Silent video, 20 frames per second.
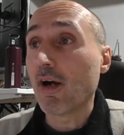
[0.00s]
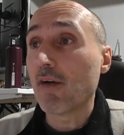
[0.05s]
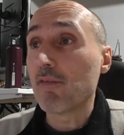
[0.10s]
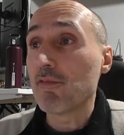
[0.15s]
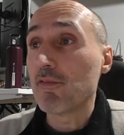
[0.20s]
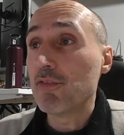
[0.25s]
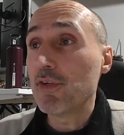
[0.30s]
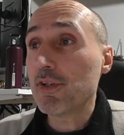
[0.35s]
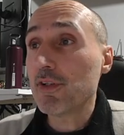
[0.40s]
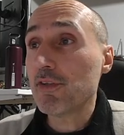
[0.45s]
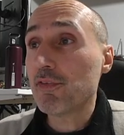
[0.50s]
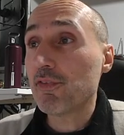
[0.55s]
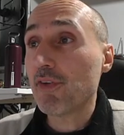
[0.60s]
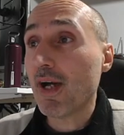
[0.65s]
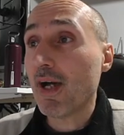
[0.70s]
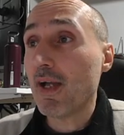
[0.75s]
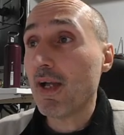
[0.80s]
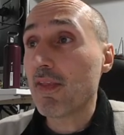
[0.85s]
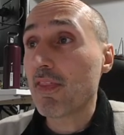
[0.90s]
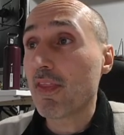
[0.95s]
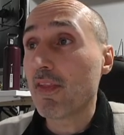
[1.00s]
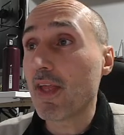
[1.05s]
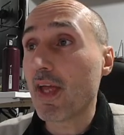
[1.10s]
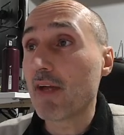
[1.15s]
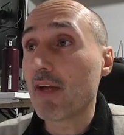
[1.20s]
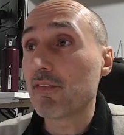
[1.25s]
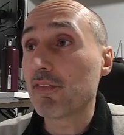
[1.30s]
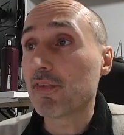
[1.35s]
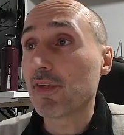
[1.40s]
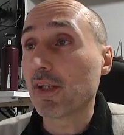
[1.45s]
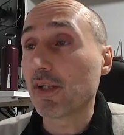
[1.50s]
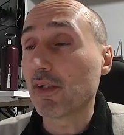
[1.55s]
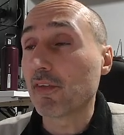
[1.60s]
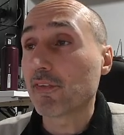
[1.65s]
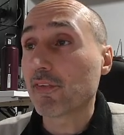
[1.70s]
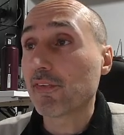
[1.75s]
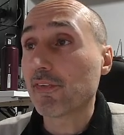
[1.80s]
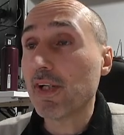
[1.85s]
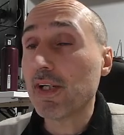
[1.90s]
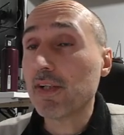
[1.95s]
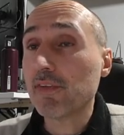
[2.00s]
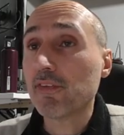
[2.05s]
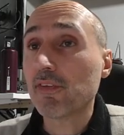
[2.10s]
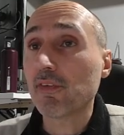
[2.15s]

verify that everything is correct.